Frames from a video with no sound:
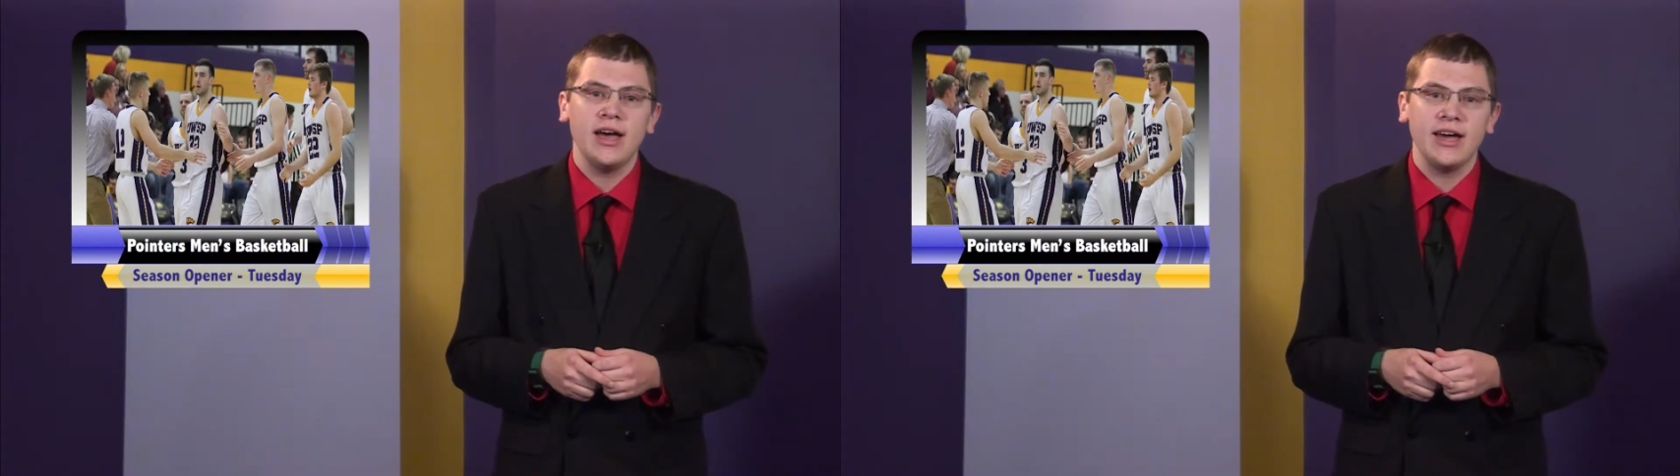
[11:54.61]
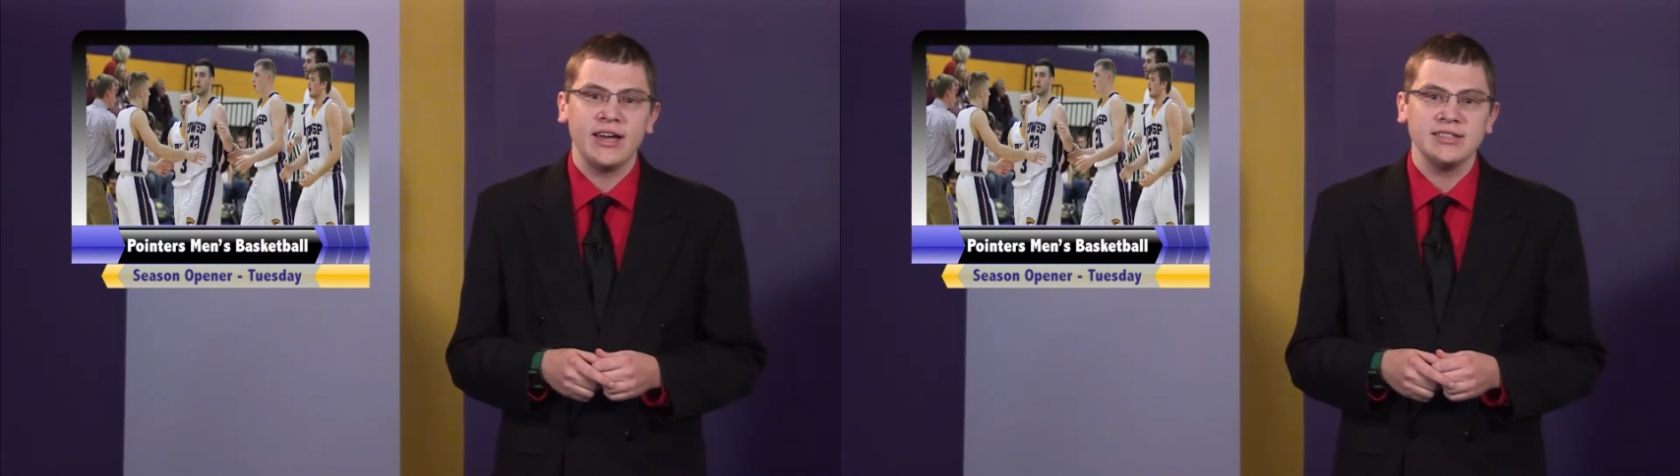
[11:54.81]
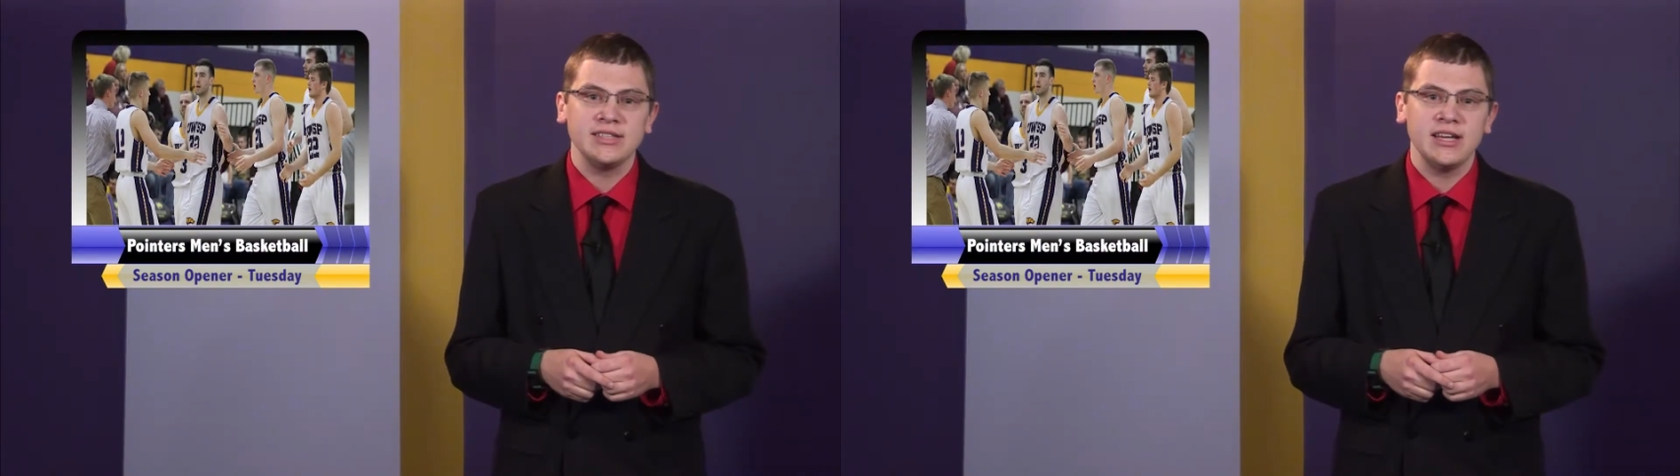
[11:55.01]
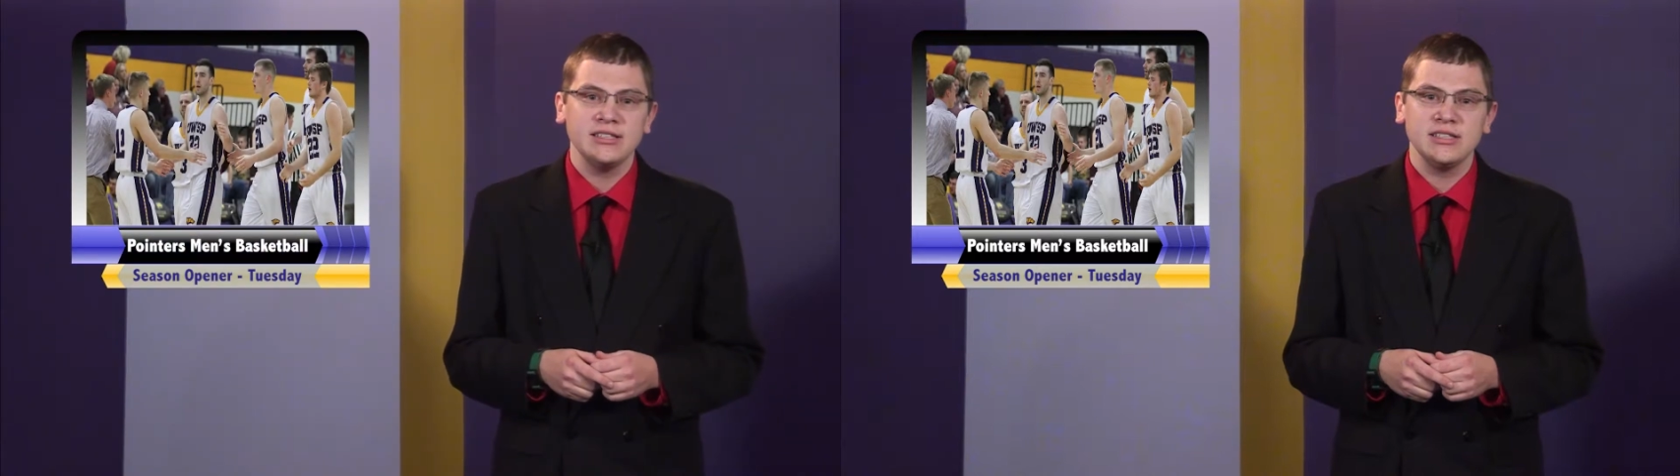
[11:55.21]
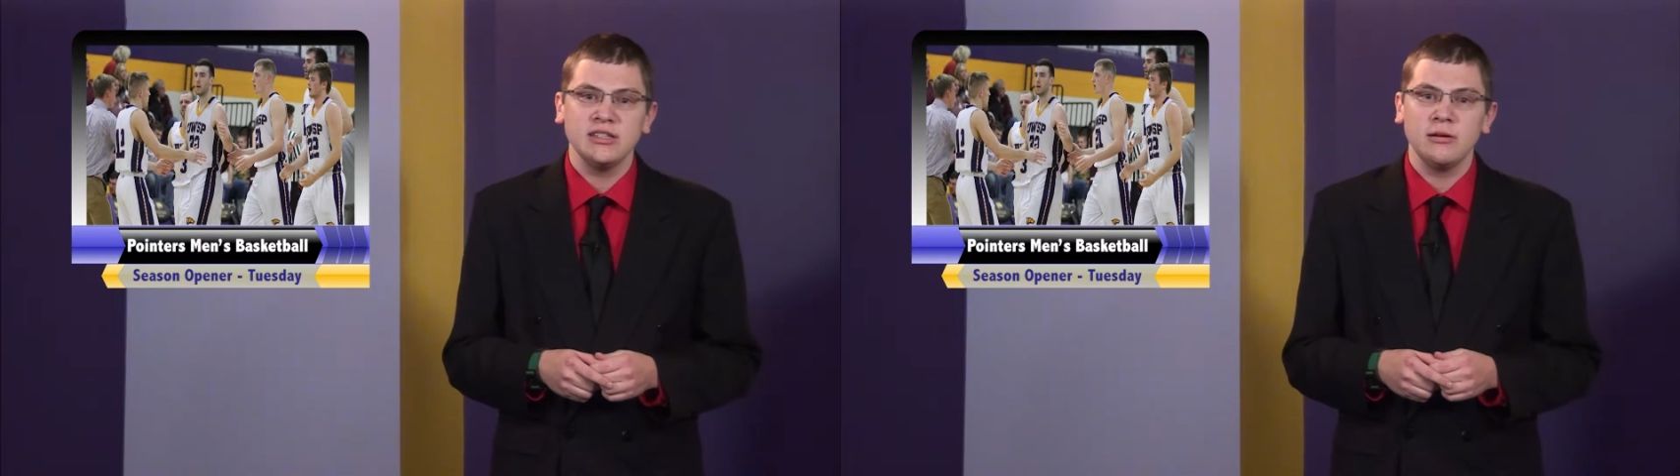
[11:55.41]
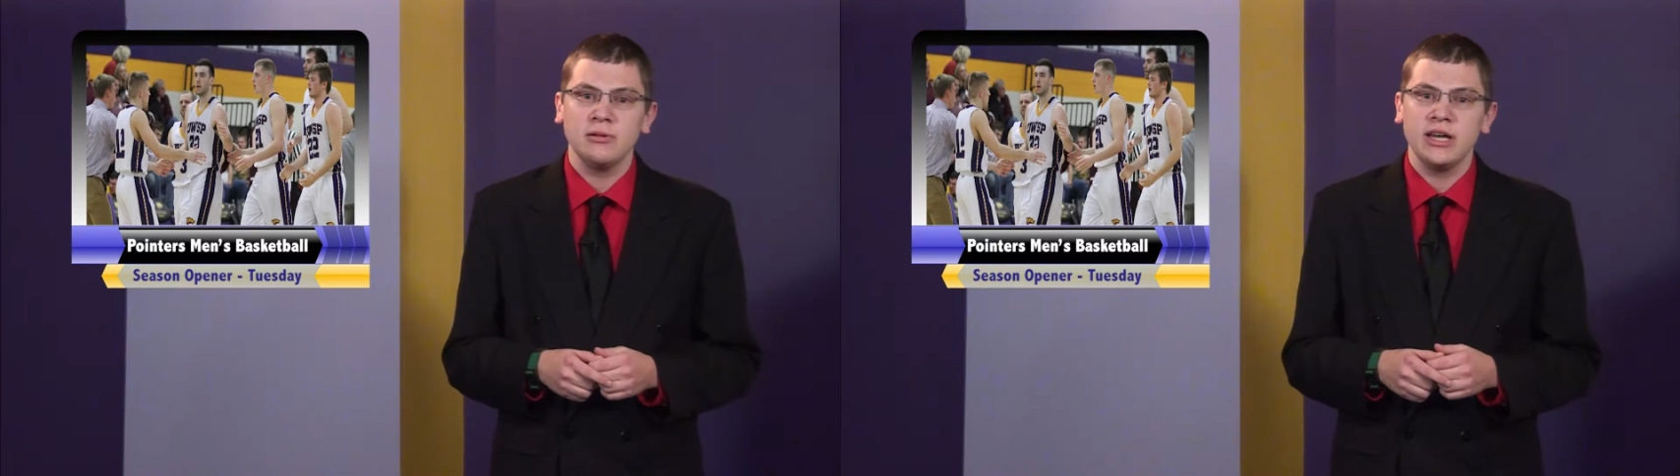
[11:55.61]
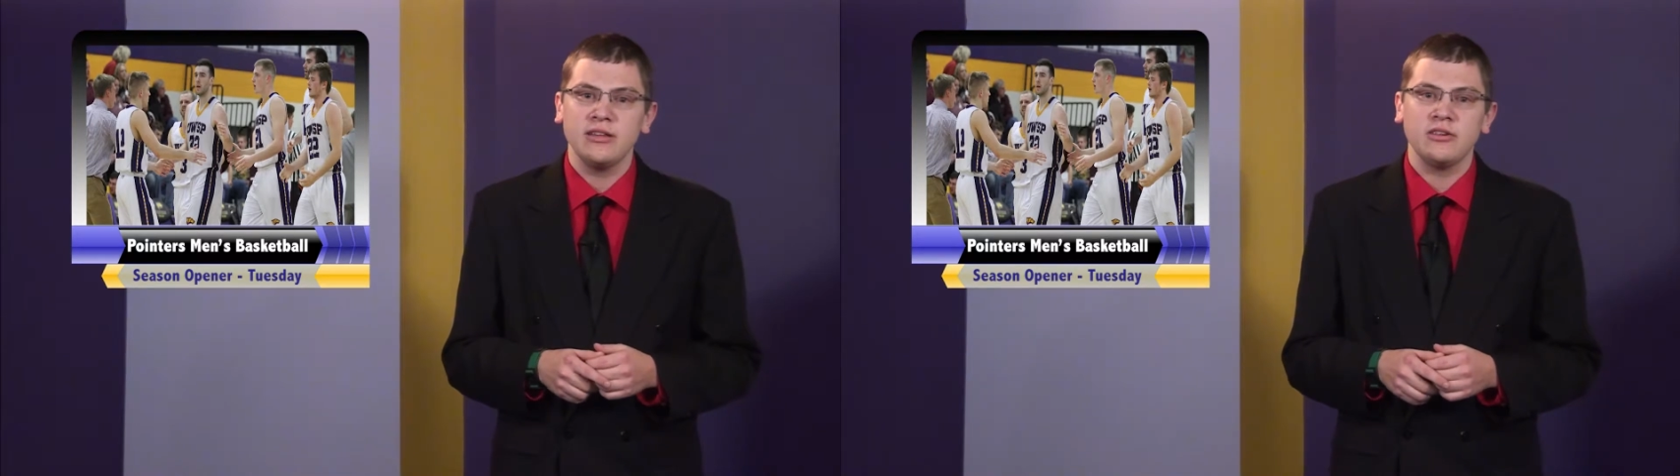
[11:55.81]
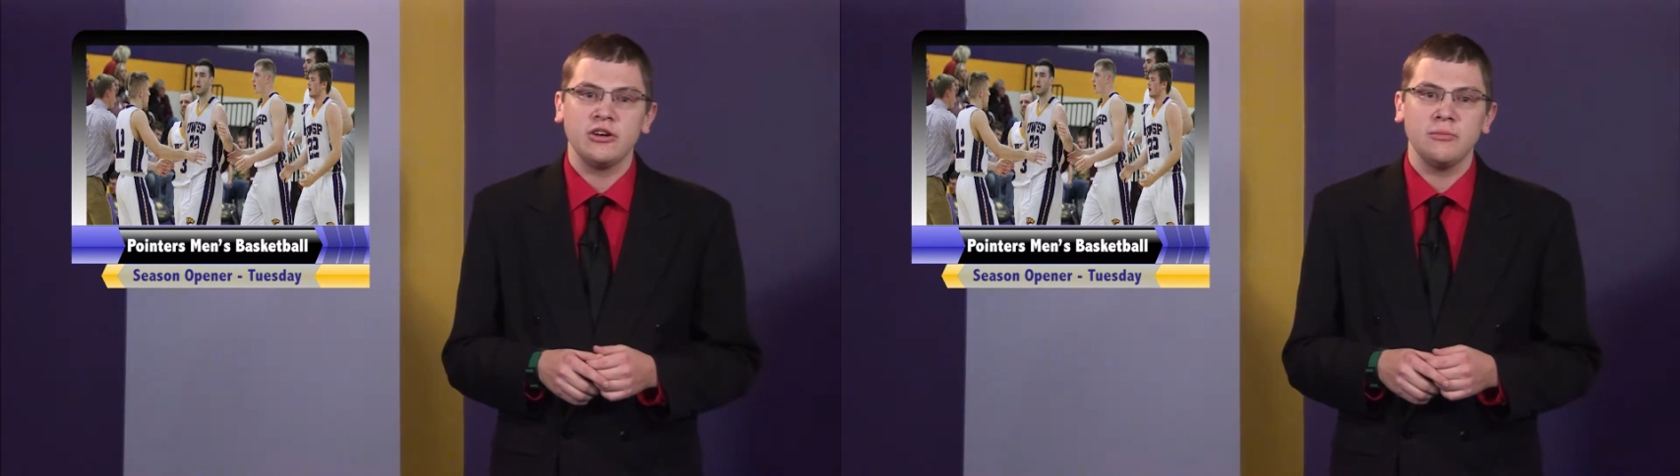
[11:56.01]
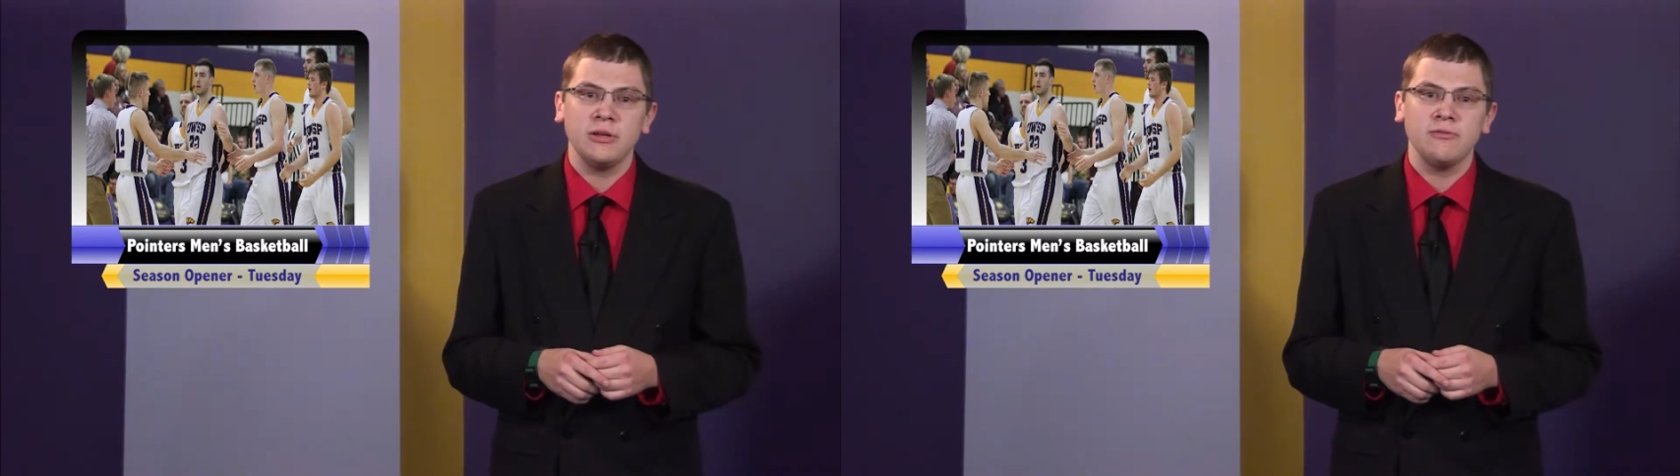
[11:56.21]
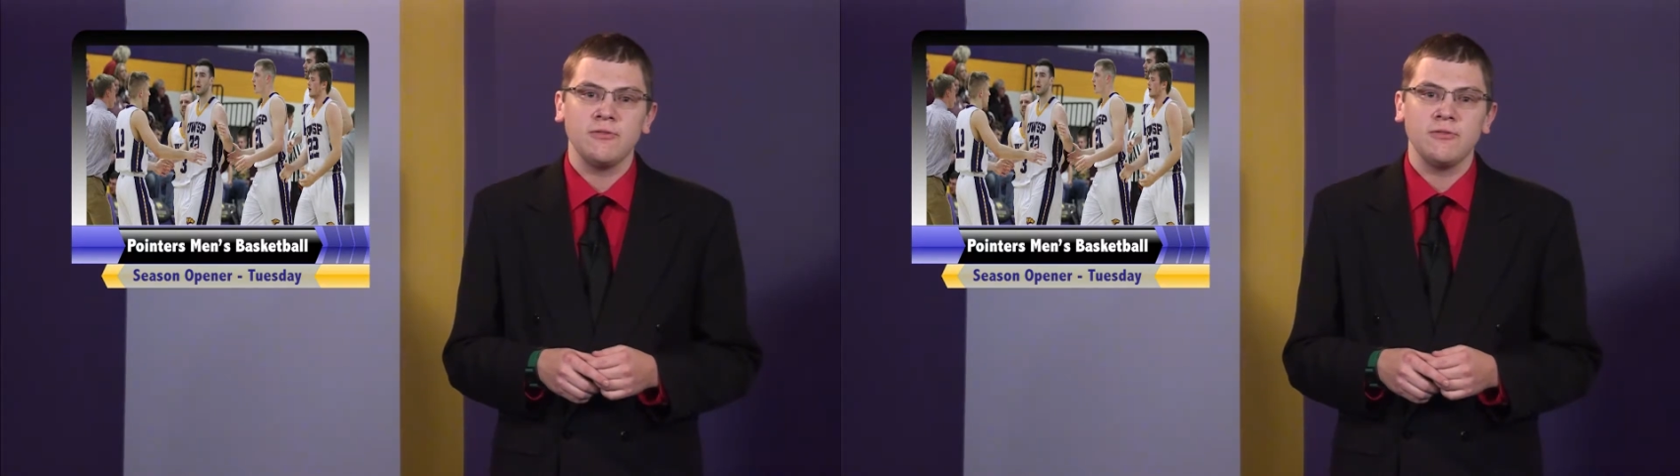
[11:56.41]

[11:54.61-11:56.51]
against NCAA tournament